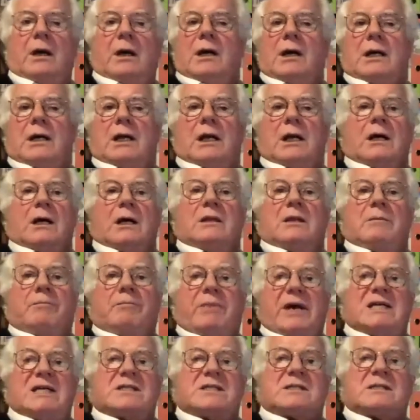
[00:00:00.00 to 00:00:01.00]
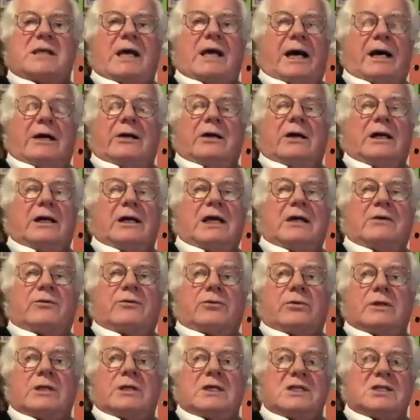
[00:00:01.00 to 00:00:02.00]
You know, the best sound I get
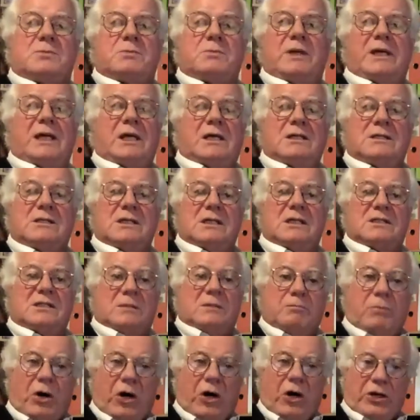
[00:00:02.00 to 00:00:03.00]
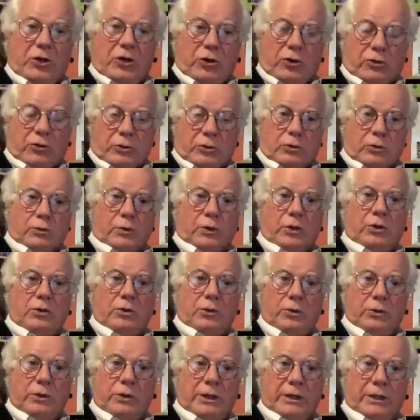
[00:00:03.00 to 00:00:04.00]
through these speakers is a binaural
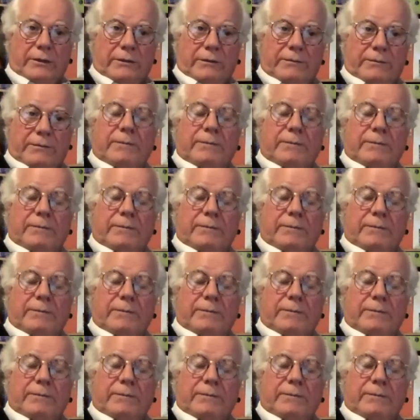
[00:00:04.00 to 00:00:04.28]
recording,